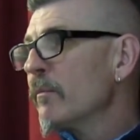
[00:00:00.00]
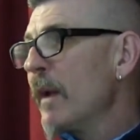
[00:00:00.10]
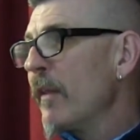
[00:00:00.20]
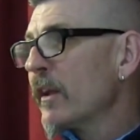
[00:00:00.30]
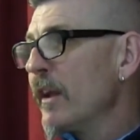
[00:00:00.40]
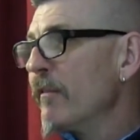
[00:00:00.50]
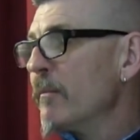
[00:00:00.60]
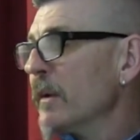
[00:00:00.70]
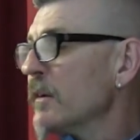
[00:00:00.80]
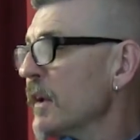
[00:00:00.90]
how the
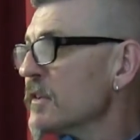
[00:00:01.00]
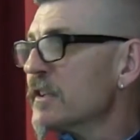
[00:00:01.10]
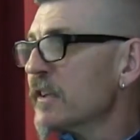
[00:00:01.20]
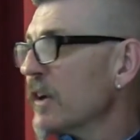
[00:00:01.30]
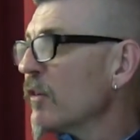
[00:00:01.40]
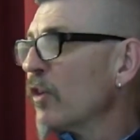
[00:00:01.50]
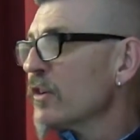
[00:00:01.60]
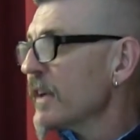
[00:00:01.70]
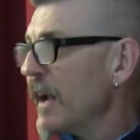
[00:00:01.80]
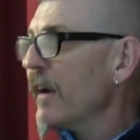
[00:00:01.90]
government does this thing of
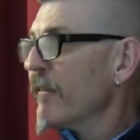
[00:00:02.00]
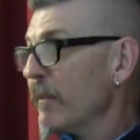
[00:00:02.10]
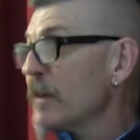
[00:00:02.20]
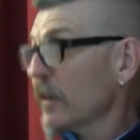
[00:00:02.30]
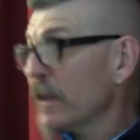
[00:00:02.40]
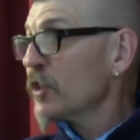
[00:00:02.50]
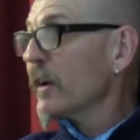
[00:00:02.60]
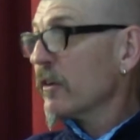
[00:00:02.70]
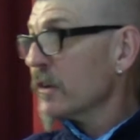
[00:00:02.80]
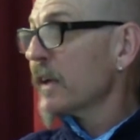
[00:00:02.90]
crossing out information,
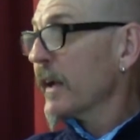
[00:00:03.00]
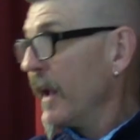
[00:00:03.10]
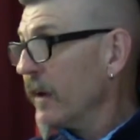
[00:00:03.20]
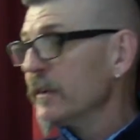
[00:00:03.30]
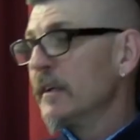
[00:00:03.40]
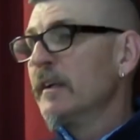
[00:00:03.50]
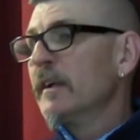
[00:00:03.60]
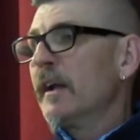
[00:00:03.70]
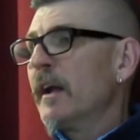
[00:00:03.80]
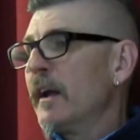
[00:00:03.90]
literally crossing it out,
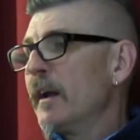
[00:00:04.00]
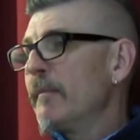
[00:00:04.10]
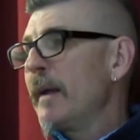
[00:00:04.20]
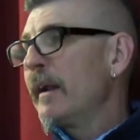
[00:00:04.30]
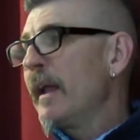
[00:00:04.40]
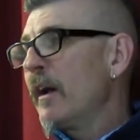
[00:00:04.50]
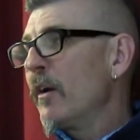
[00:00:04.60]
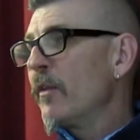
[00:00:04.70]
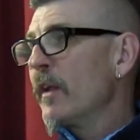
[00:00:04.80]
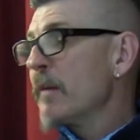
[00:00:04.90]
and
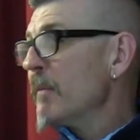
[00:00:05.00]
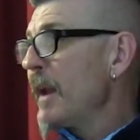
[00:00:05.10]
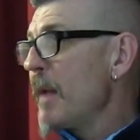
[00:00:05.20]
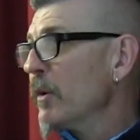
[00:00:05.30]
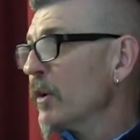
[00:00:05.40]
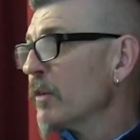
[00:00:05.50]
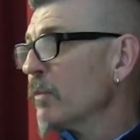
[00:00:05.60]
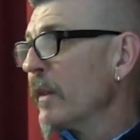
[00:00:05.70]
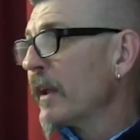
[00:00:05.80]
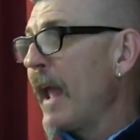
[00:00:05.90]
how in my neighbourhood,
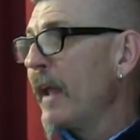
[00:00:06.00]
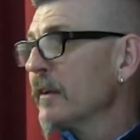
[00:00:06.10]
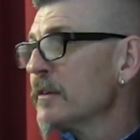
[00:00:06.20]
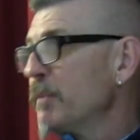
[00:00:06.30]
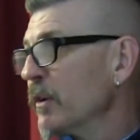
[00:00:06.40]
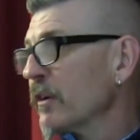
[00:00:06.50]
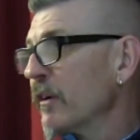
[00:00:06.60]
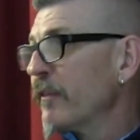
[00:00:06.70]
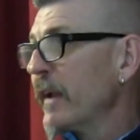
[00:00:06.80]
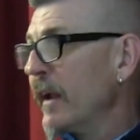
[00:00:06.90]
when the gangs put
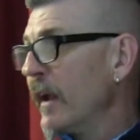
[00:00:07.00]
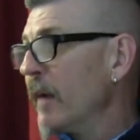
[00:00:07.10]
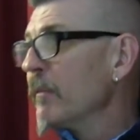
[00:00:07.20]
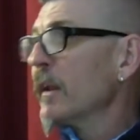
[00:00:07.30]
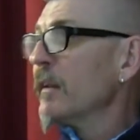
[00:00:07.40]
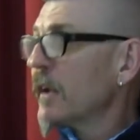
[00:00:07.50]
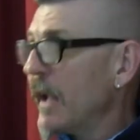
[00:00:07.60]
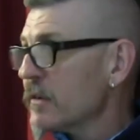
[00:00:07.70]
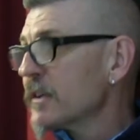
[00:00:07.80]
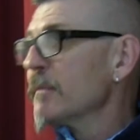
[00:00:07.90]
graffiti up, then the
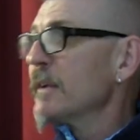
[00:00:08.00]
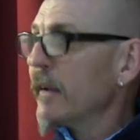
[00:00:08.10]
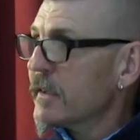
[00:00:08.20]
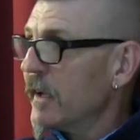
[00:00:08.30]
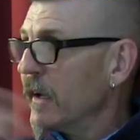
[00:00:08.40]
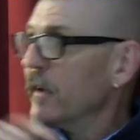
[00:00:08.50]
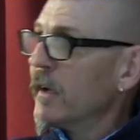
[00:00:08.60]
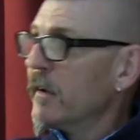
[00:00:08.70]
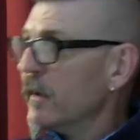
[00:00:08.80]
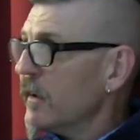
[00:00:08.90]
council comes out the next day and
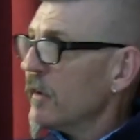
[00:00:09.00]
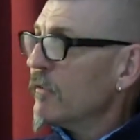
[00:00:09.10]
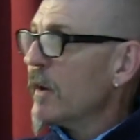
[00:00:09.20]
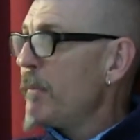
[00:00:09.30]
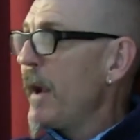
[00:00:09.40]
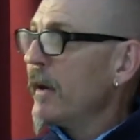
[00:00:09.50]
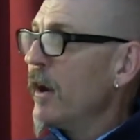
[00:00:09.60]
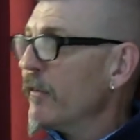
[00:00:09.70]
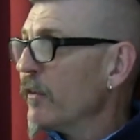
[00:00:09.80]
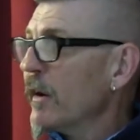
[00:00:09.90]
they repaint
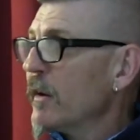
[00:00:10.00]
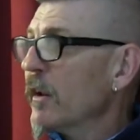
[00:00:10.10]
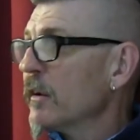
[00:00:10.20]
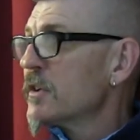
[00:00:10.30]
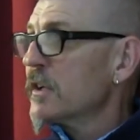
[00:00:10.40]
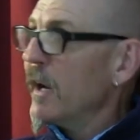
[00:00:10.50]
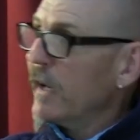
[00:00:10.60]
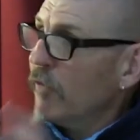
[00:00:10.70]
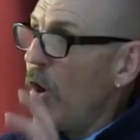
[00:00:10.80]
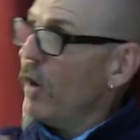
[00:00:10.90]
over it in a
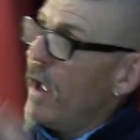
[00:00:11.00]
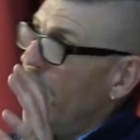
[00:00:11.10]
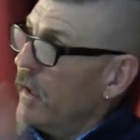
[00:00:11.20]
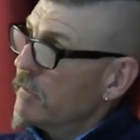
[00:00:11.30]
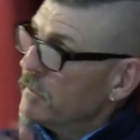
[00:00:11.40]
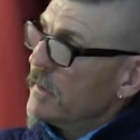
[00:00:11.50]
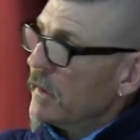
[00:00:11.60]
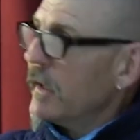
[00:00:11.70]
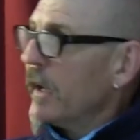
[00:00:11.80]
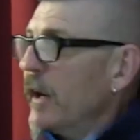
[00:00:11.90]
slightly wrong colour
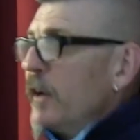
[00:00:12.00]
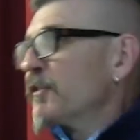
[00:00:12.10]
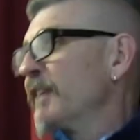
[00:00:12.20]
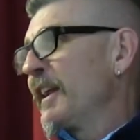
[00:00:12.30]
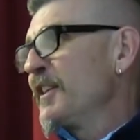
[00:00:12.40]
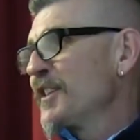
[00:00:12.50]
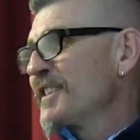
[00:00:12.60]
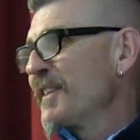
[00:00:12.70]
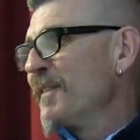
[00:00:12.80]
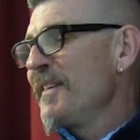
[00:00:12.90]
in this really
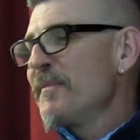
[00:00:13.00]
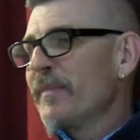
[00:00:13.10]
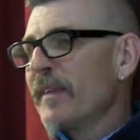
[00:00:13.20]
interesting way.